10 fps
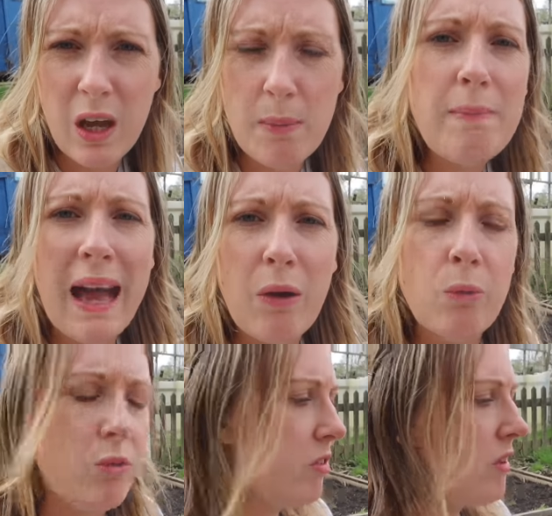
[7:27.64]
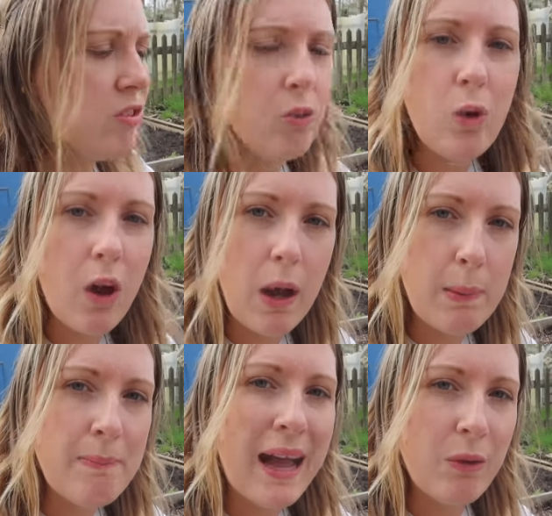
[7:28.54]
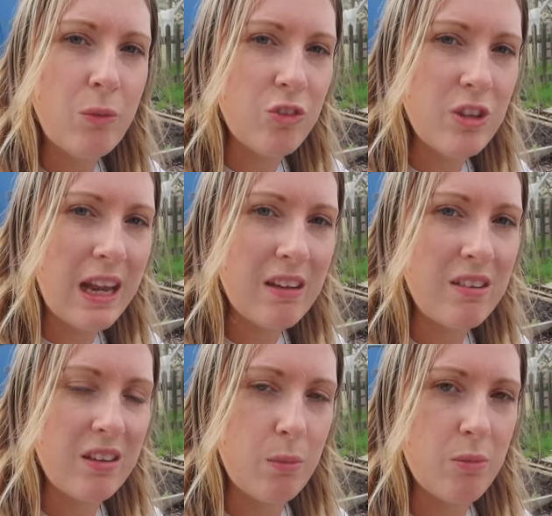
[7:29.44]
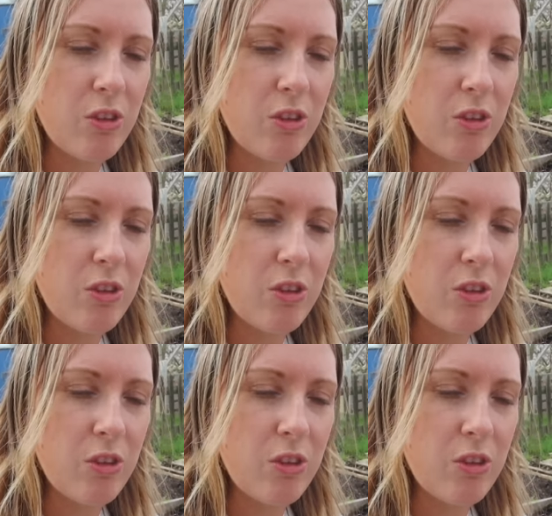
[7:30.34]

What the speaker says: They've still got a mound next to them.